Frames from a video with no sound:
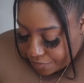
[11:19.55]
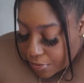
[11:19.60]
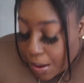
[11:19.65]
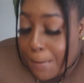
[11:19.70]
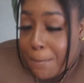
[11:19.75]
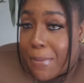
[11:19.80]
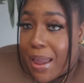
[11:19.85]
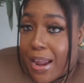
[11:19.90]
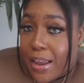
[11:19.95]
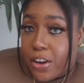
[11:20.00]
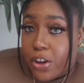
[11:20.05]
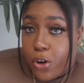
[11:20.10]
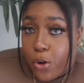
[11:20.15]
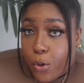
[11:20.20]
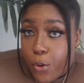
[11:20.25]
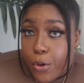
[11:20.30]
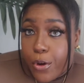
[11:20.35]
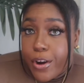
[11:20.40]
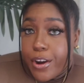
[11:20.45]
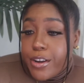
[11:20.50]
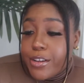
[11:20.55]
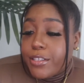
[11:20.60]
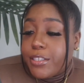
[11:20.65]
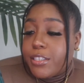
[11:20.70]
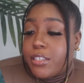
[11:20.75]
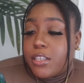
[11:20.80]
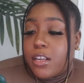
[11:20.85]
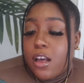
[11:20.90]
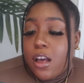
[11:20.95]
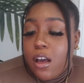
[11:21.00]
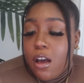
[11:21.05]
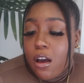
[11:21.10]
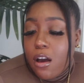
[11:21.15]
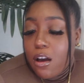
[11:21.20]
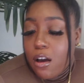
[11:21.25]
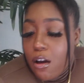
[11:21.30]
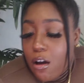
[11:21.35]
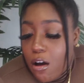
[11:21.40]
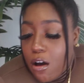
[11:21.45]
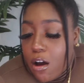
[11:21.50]
main accords
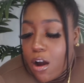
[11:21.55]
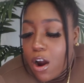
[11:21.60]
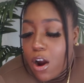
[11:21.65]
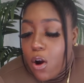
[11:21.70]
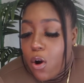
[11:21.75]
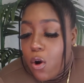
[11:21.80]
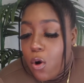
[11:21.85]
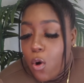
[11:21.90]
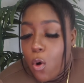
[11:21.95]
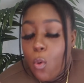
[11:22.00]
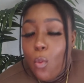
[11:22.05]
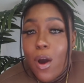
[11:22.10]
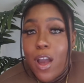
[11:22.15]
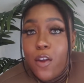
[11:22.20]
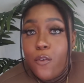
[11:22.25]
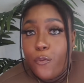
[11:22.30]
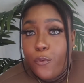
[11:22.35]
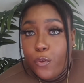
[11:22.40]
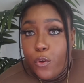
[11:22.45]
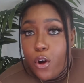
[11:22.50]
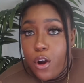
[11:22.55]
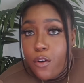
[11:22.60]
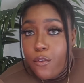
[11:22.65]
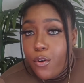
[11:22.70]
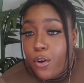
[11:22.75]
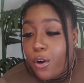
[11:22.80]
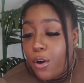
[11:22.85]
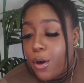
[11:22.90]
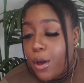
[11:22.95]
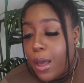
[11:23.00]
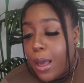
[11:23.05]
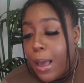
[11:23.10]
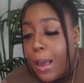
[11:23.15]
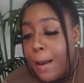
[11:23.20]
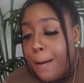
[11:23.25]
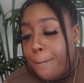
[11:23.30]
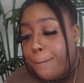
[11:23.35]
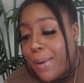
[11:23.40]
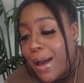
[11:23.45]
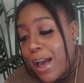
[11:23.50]
are white floral,
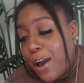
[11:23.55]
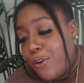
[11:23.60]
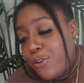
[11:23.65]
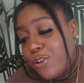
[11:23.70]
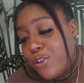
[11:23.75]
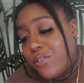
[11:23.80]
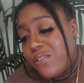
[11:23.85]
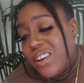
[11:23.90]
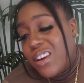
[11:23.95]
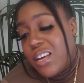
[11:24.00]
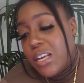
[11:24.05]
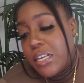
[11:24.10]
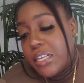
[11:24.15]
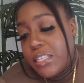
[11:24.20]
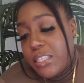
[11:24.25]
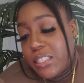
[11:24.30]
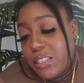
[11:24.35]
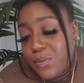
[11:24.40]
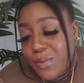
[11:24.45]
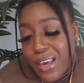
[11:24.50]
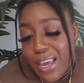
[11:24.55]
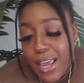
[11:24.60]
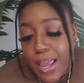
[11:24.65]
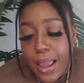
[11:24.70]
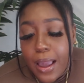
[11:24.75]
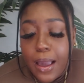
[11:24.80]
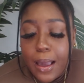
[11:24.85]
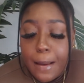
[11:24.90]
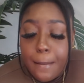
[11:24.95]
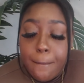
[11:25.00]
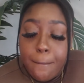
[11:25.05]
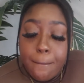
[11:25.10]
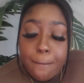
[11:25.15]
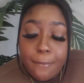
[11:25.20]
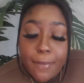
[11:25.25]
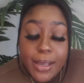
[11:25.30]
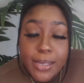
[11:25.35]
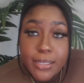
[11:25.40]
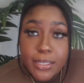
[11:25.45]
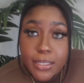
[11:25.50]
powdery, sweet,
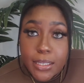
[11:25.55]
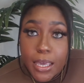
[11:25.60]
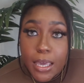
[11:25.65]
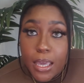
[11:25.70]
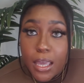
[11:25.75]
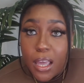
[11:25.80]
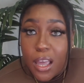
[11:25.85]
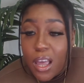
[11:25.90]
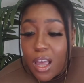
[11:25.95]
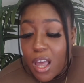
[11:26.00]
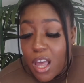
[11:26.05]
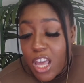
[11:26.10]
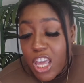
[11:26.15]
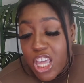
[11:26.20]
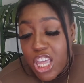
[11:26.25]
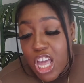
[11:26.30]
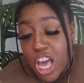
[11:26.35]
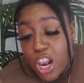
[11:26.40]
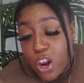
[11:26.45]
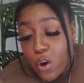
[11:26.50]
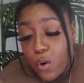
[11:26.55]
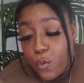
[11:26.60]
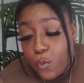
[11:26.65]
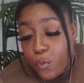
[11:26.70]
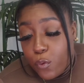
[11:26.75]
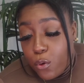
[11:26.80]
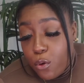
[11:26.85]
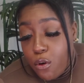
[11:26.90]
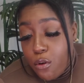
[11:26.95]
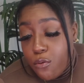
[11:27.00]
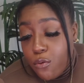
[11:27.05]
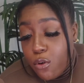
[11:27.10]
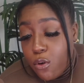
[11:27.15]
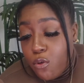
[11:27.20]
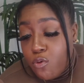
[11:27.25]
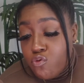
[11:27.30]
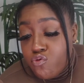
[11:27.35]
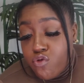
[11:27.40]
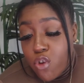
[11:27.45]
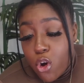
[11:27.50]
musky, yellow
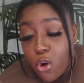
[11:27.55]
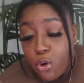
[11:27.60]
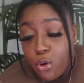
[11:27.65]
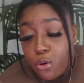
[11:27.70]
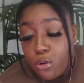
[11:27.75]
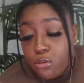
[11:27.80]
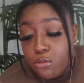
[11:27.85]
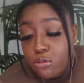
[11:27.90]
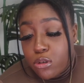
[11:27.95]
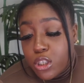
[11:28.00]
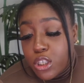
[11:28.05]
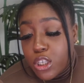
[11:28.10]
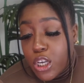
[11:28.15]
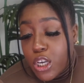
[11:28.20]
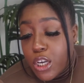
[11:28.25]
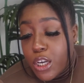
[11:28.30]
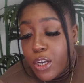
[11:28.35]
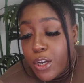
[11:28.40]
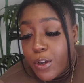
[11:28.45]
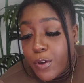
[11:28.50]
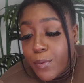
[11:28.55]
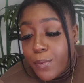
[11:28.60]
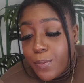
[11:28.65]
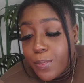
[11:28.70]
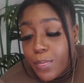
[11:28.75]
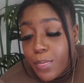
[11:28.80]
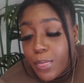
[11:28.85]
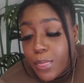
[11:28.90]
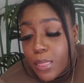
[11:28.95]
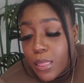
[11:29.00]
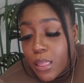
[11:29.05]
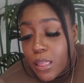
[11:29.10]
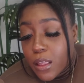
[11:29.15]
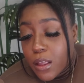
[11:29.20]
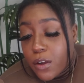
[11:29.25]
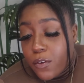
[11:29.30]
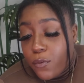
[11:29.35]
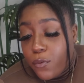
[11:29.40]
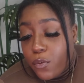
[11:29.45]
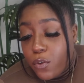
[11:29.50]
floral, rose,
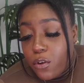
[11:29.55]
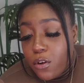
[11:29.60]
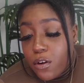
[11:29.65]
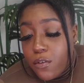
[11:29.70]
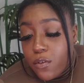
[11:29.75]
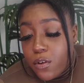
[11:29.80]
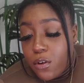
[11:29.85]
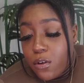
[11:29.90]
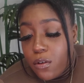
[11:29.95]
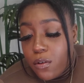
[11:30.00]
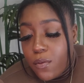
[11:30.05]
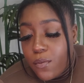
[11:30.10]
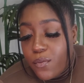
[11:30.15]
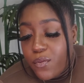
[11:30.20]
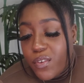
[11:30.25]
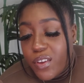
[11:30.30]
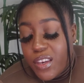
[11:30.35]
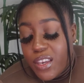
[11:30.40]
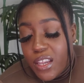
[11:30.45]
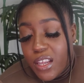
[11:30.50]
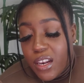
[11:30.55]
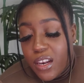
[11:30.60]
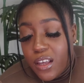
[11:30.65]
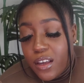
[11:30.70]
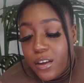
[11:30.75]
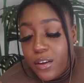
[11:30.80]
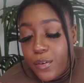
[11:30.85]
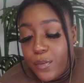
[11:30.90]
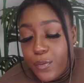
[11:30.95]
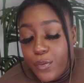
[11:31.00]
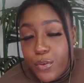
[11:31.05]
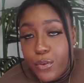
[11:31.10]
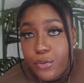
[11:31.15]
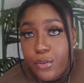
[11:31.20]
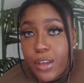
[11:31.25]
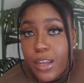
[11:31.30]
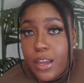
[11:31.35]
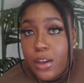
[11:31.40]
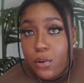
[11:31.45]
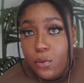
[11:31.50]
floral, vanilla,
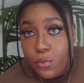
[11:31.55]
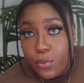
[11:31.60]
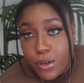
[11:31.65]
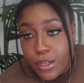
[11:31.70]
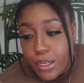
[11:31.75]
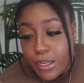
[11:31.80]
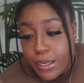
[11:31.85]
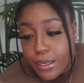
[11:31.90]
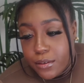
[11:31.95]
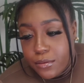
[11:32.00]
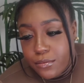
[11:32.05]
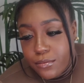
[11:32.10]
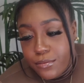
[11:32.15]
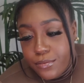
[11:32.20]
fruity, and woody.